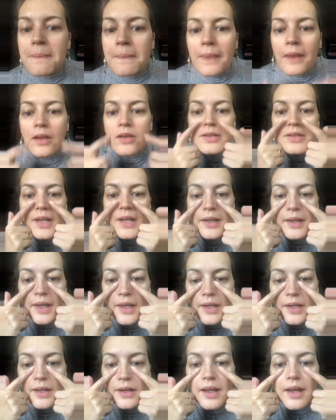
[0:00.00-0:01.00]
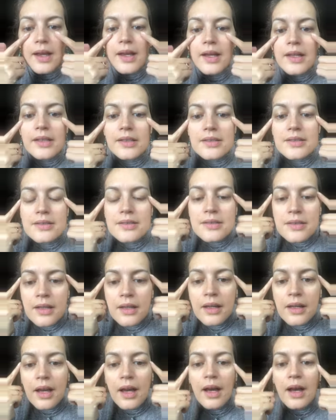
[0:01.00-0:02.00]
You start getting lines
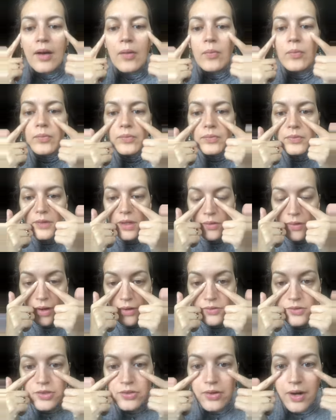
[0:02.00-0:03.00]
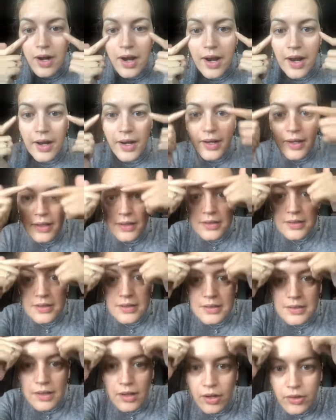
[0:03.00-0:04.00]
around your
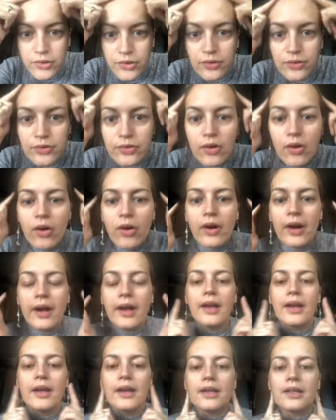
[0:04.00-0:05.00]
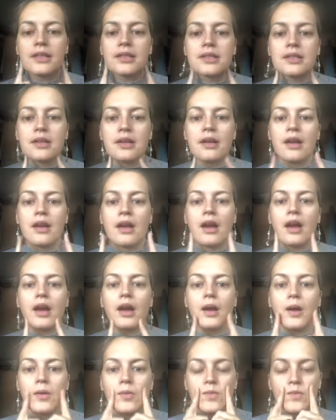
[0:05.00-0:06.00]
eyes, on your forehead,
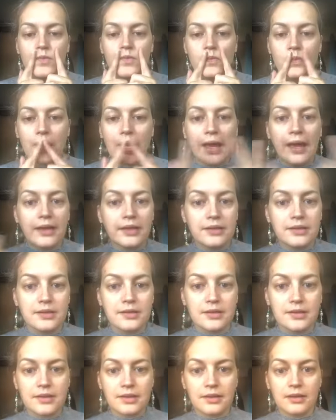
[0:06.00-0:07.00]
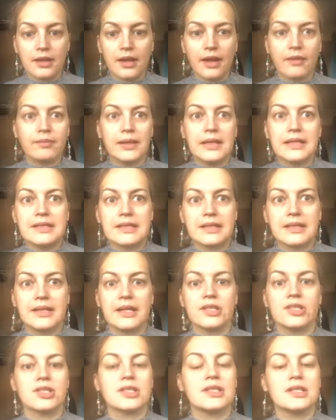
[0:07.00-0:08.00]
and basically I
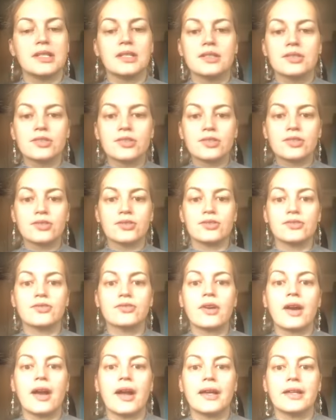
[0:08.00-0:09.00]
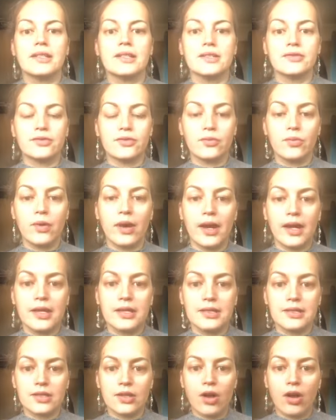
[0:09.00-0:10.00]
just needed to find different
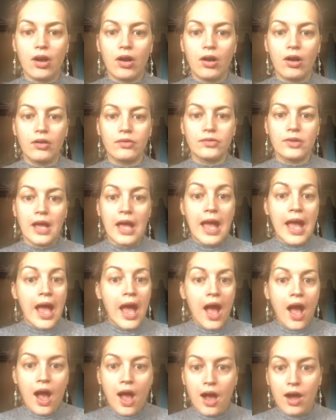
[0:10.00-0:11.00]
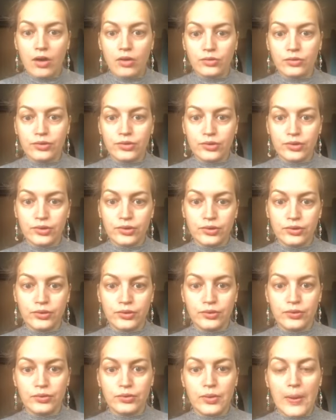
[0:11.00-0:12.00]
ways of how
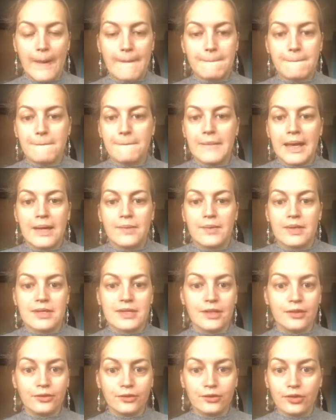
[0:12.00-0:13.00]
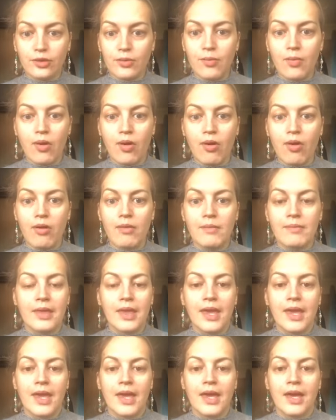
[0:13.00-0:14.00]
to make myself look more
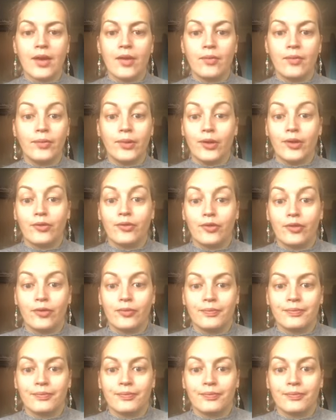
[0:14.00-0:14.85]
beautiful.